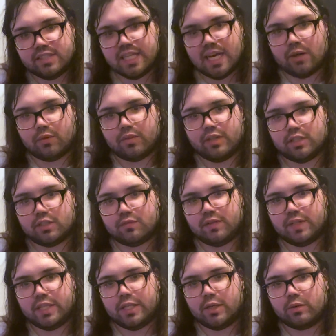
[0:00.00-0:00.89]
out this
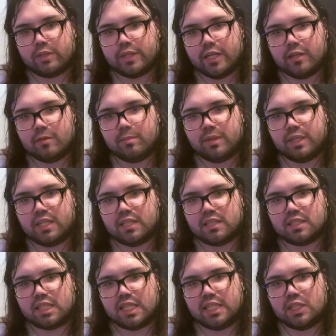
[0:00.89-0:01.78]
video game
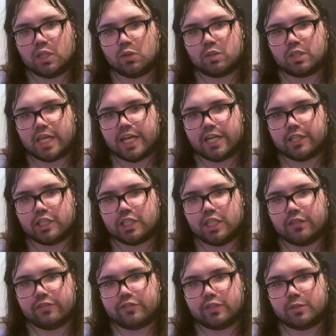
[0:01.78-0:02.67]
because they don't care
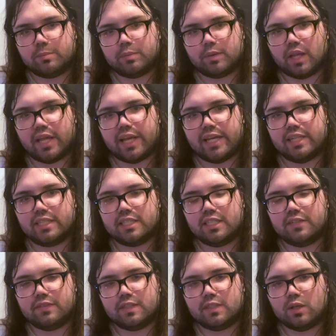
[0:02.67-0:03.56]
enough to play it,
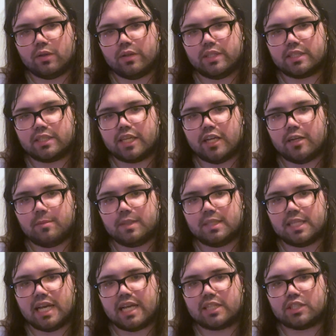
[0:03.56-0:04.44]
even though this game
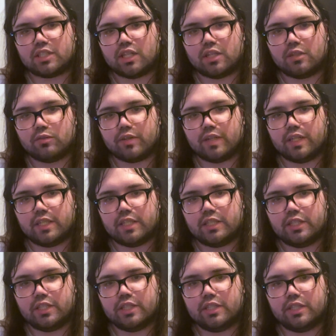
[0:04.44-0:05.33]
is actually really
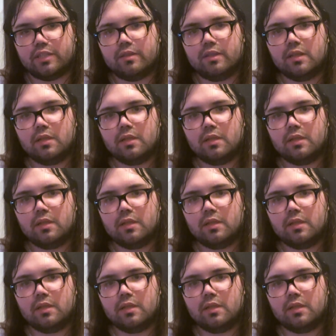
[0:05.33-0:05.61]
good.